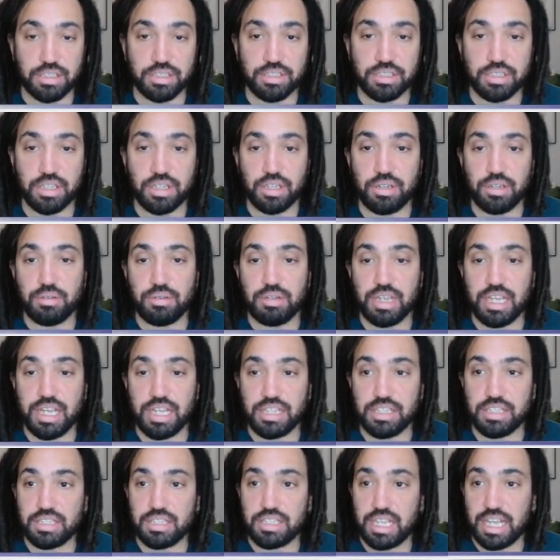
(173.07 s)
So
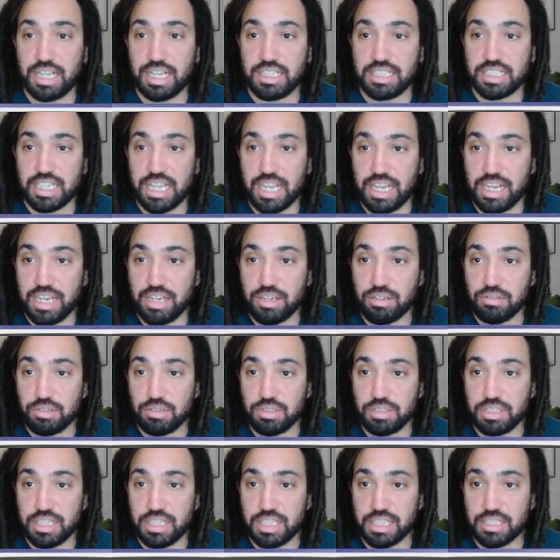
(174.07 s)
it has a
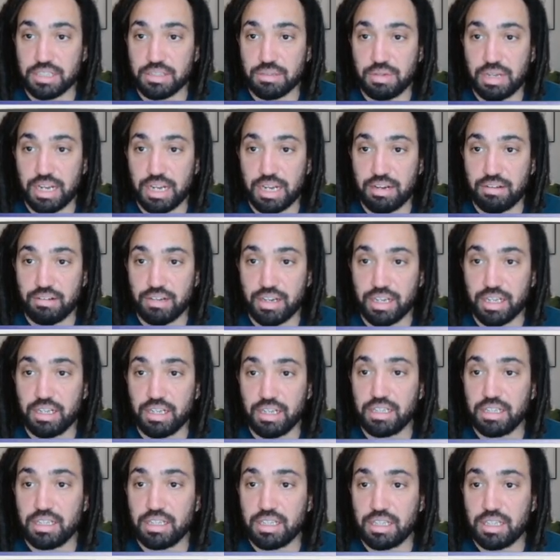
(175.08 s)
cross-sectional area
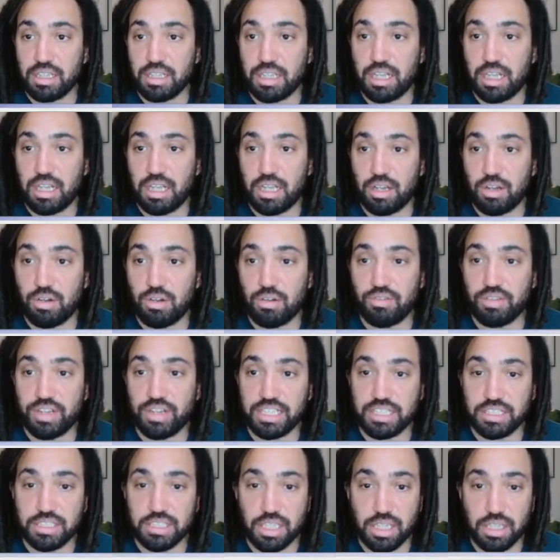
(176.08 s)
uh, of a
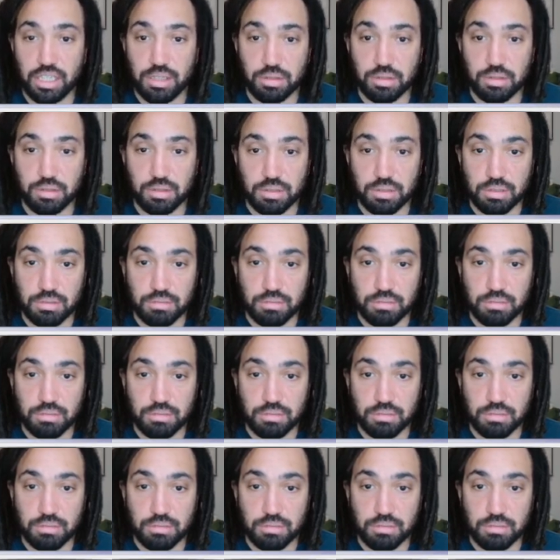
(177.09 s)
circle